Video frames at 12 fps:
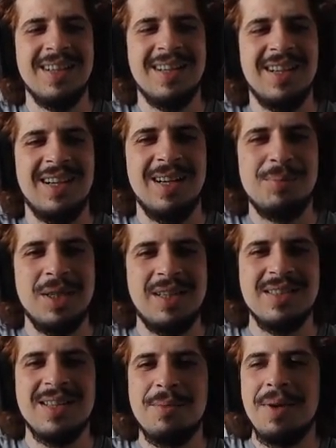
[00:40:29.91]
Uh,
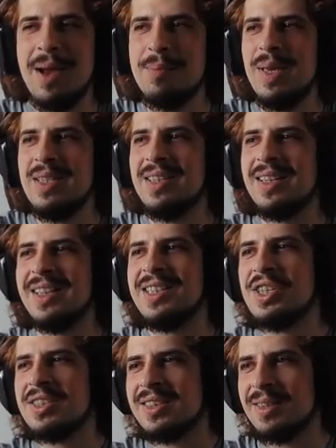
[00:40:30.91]
because I'm, I'm basically
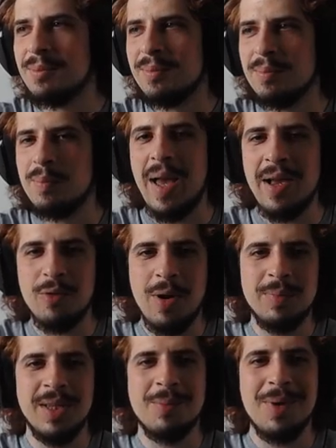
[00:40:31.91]
just
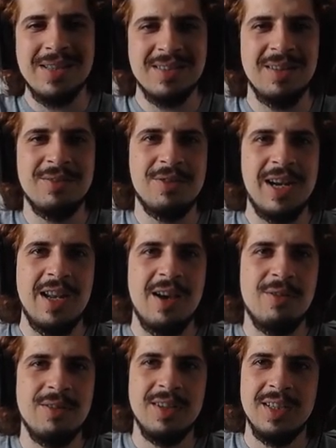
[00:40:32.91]
bankrupting myself right
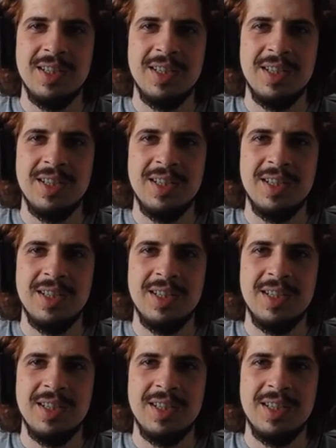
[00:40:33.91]
now.